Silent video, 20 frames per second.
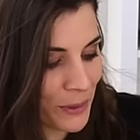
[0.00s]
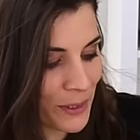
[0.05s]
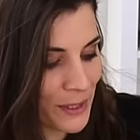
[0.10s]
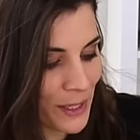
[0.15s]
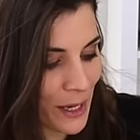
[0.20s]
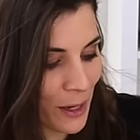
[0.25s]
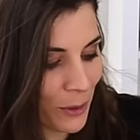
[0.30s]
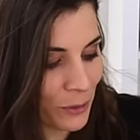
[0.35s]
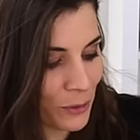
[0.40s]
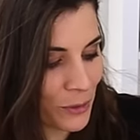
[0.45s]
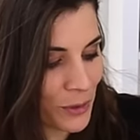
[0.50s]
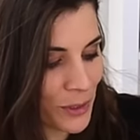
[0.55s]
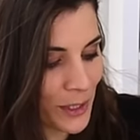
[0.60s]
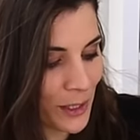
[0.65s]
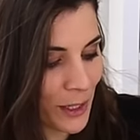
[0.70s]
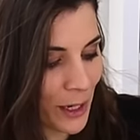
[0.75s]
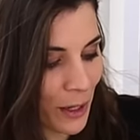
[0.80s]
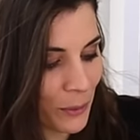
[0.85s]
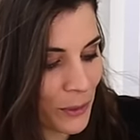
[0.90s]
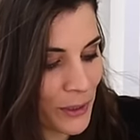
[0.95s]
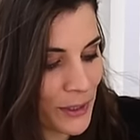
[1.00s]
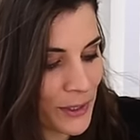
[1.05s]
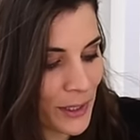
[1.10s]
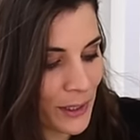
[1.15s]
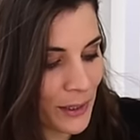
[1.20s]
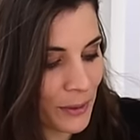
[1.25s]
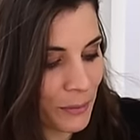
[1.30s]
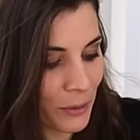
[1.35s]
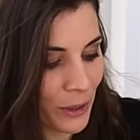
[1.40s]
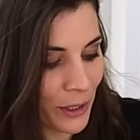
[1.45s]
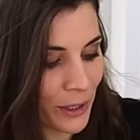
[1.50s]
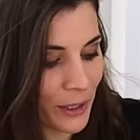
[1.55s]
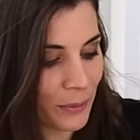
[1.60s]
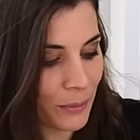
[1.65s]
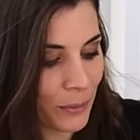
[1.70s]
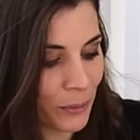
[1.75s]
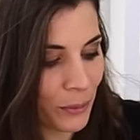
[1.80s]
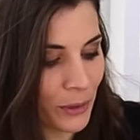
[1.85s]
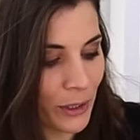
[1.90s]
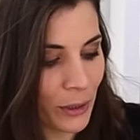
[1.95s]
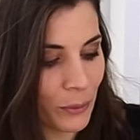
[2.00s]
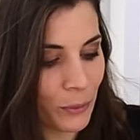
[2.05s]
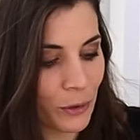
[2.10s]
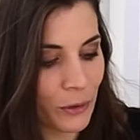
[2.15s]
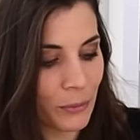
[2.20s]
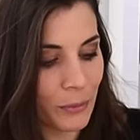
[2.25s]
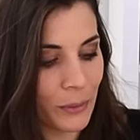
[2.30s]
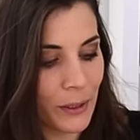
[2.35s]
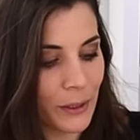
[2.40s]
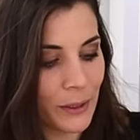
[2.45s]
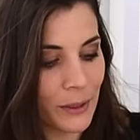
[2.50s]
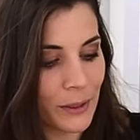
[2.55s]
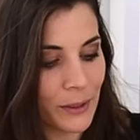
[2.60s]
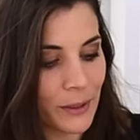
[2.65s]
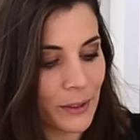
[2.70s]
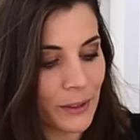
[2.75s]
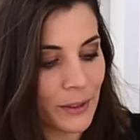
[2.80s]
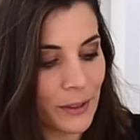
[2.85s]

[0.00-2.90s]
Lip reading: piece out to see how easily breakable they would be.